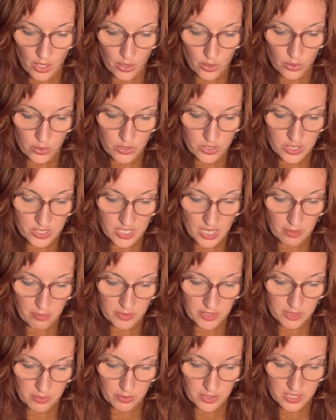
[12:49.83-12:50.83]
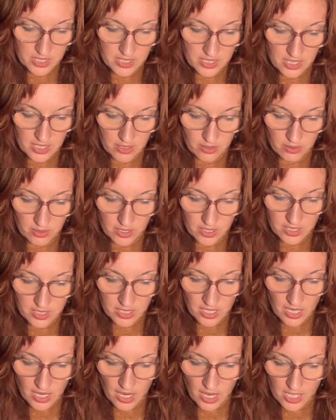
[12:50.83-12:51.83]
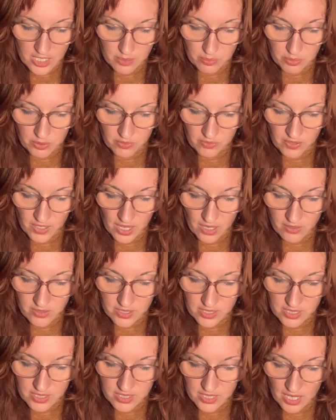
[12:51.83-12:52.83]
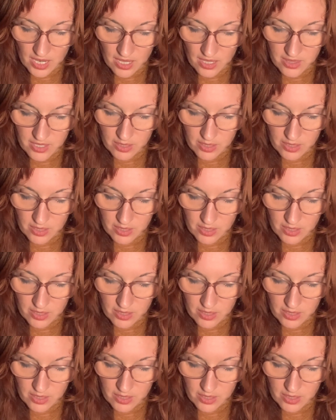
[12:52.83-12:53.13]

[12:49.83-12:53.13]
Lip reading: whose depths were secret, as profound as death.